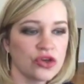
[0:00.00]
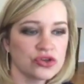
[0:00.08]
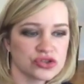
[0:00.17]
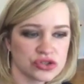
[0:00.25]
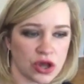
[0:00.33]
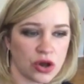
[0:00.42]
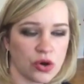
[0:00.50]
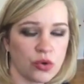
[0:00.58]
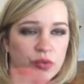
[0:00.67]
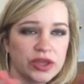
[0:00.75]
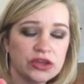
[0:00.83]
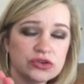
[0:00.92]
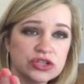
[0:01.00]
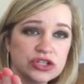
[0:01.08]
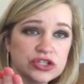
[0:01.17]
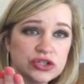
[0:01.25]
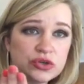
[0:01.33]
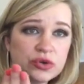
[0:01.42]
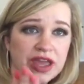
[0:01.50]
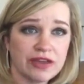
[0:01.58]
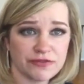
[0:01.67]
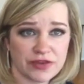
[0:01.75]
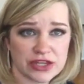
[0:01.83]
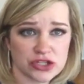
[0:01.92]
So we usually do a
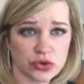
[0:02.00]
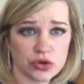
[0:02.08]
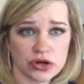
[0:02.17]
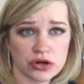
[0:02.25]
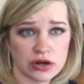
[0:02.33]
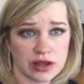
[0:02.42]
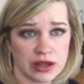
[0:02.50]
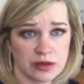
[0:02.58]
fish, or